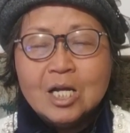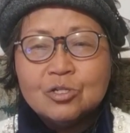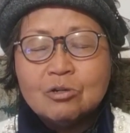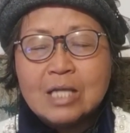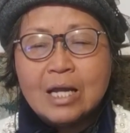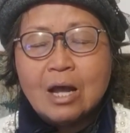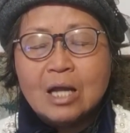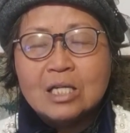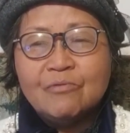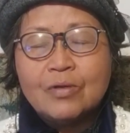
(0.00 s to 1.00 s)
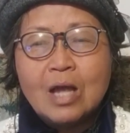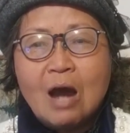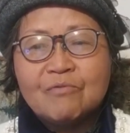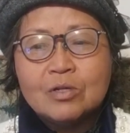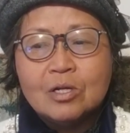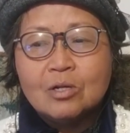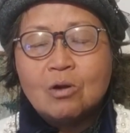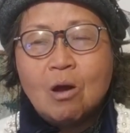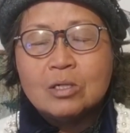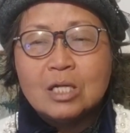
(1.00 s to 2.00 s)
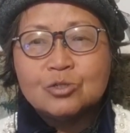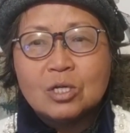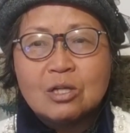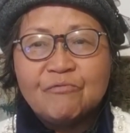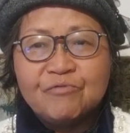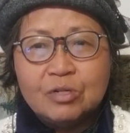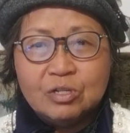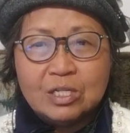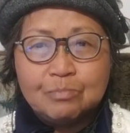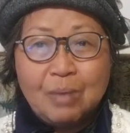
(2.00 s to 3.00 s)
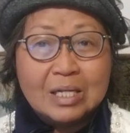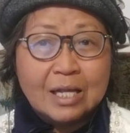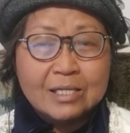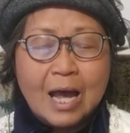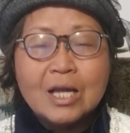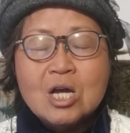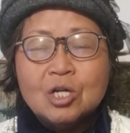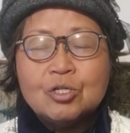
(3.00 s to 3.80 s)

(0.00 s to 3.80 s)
so that even after learning just a few basic sounds,